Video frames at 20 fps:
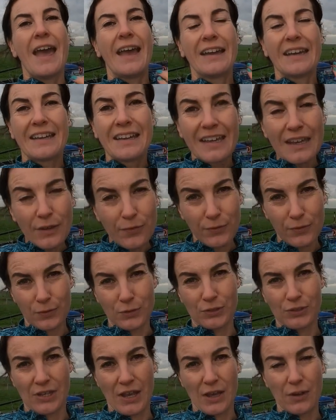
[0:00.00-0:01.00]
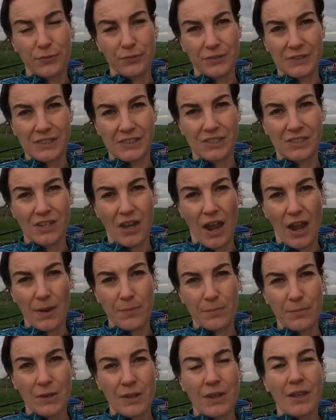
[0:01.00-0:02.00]
and give yourself this
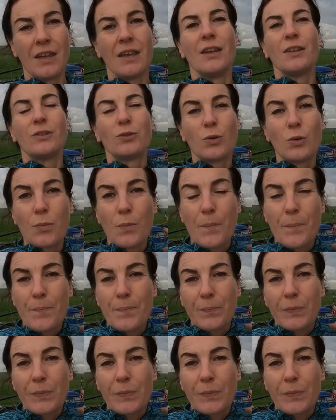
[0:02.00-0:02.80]
time to